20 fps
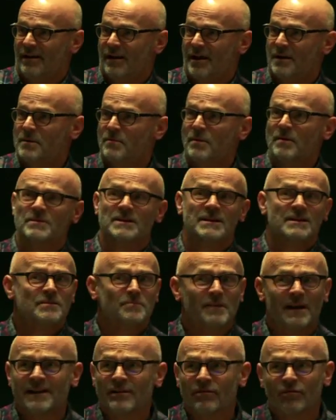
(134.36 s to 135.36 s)
And the BBC is
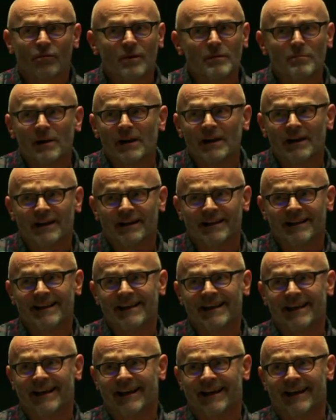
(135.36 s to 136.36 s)
spending $3 billion a
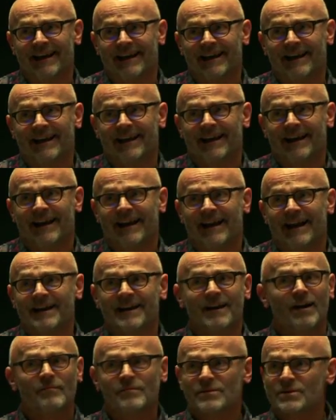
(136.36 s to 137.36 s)
year and the
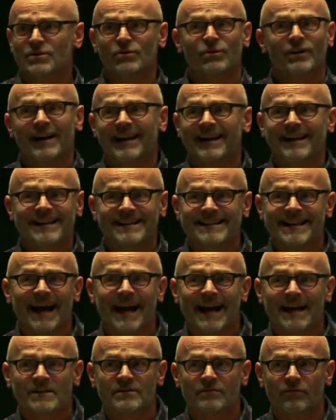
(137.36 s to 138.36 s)
government's not getting any
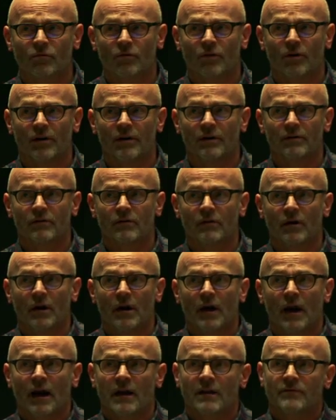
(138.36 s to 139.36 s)
tax for it.
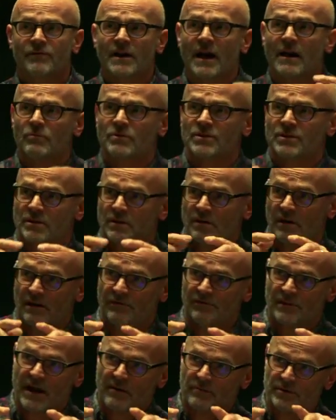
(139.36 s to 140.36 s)
And if that was a
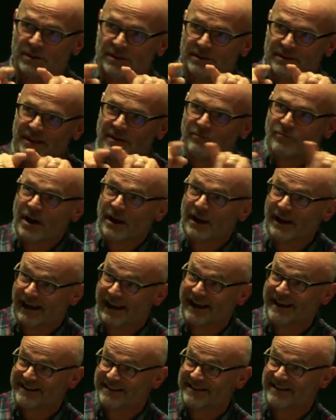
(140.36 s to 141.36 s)

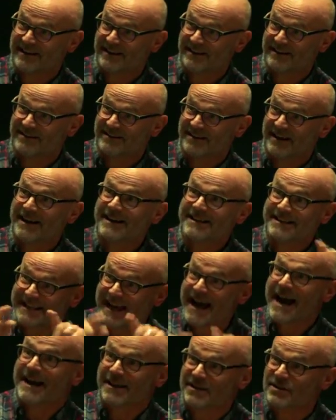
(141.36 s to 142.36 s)
deregulated,
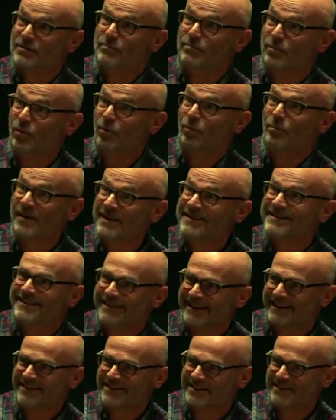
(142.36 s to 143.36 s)
taxable
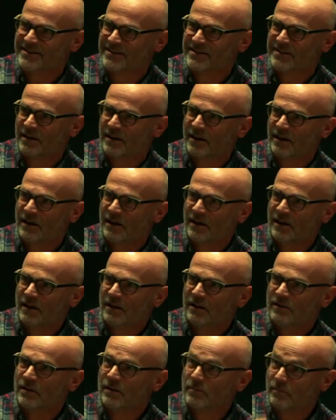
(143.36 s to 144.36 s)
business,
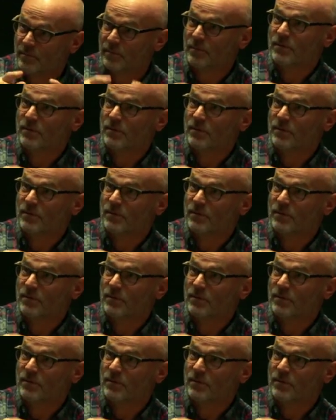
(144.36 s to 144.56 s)
the